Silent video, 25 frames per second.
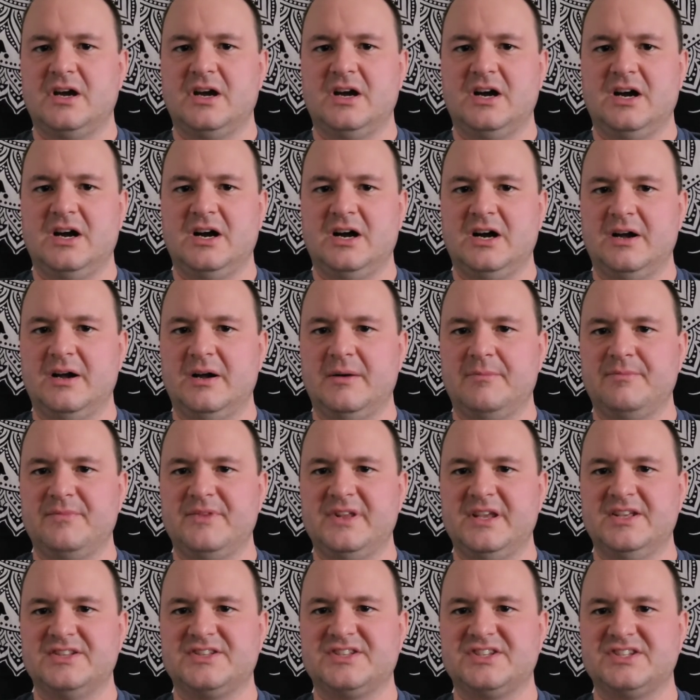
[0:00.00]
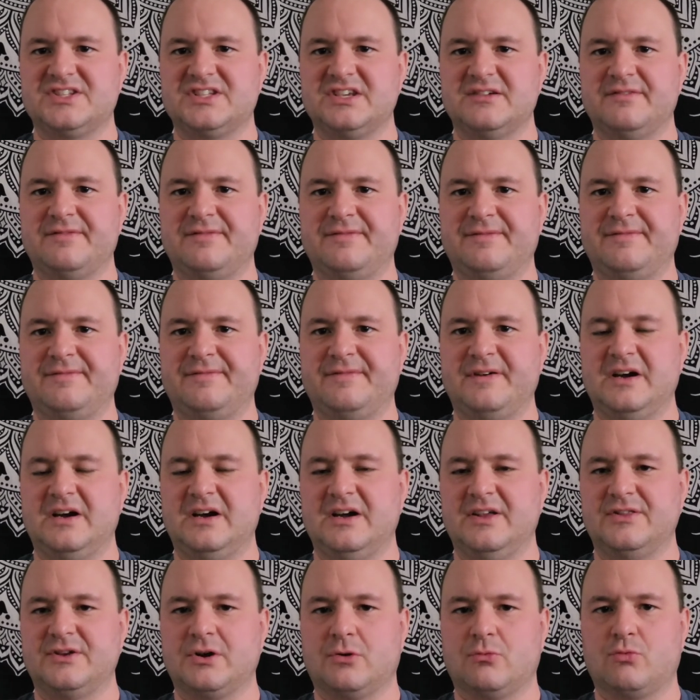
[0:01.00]
Um, it's as if
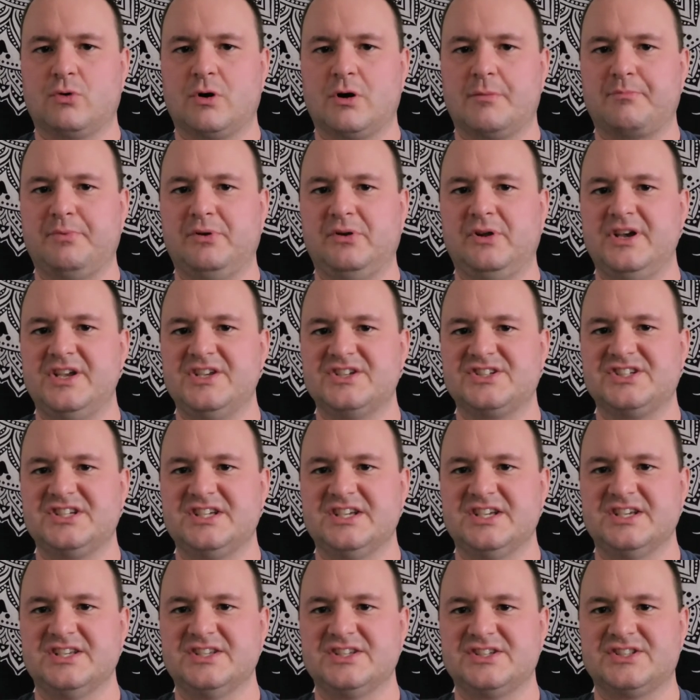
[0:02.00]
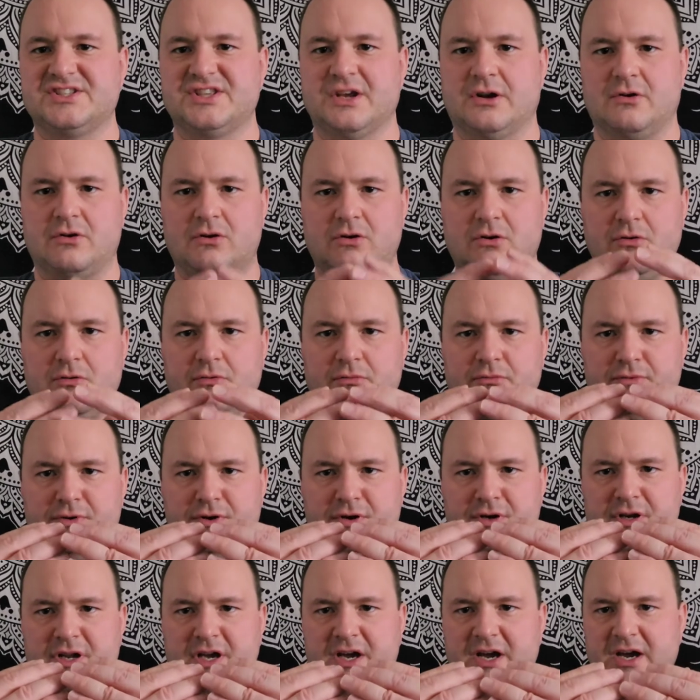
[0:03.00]
their workplace is their
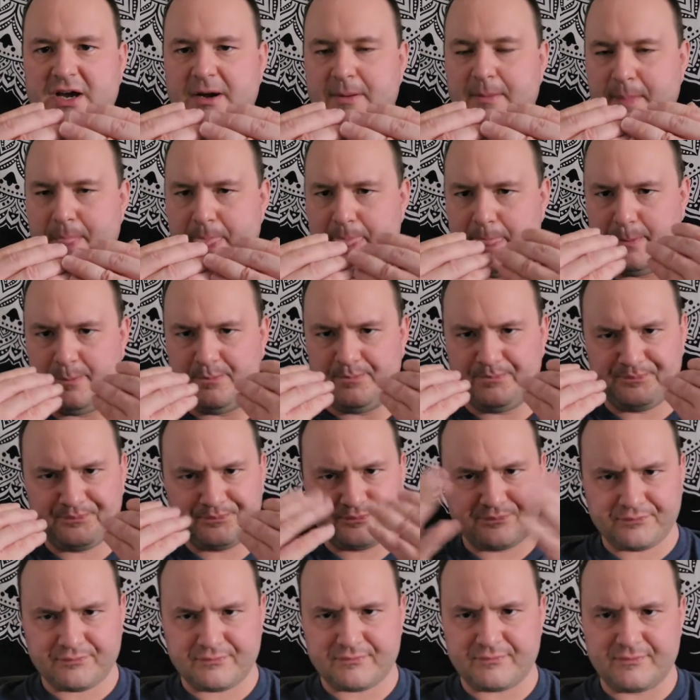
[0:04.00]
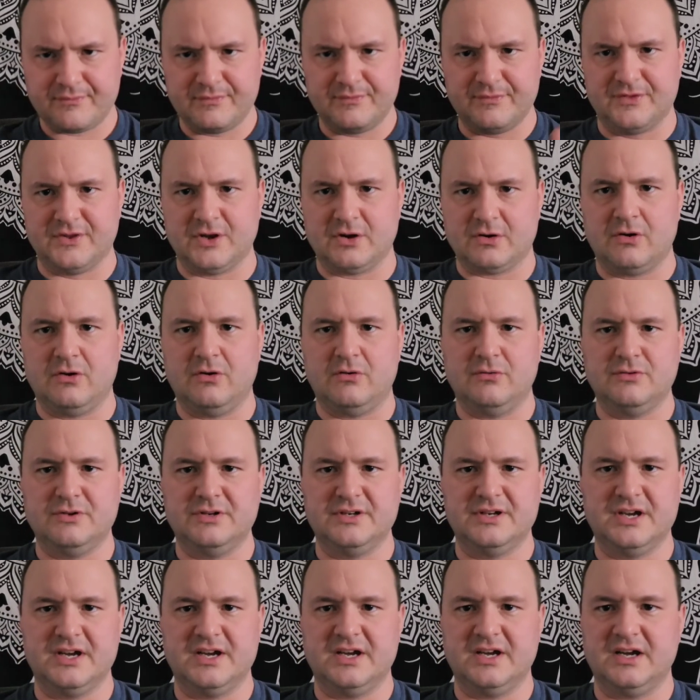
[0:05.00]
own um, their
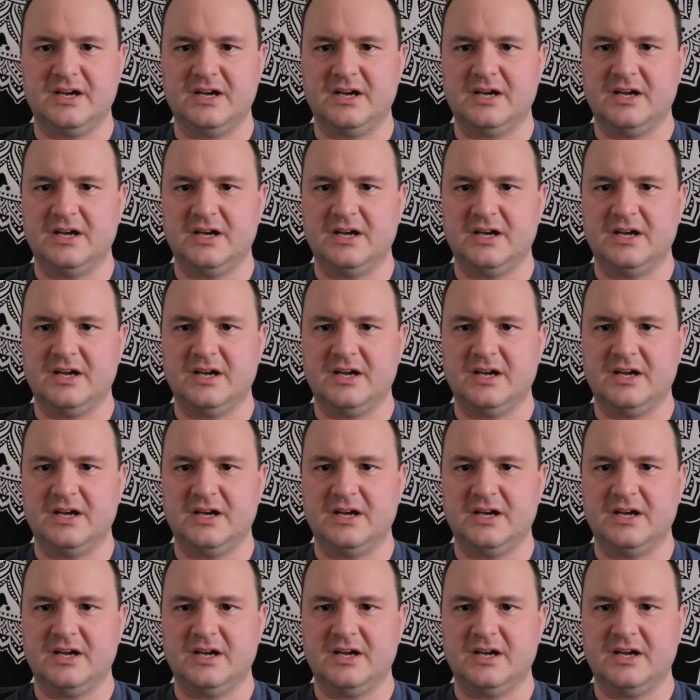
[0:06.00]
own